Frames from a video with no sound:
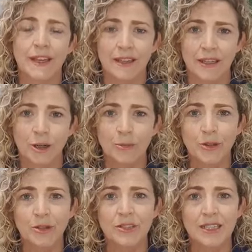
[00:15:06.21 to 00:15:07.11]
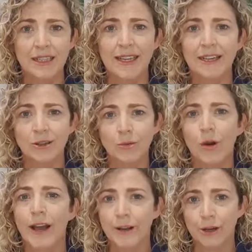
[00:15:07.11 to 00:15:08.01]
can help you select the
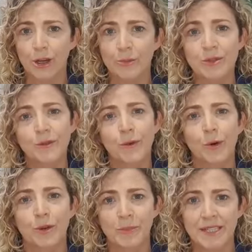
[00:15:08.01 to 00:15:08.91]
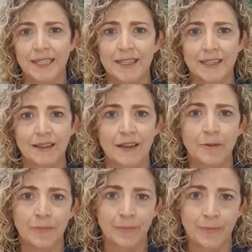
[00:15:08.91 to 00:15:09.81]
right herbs for the particular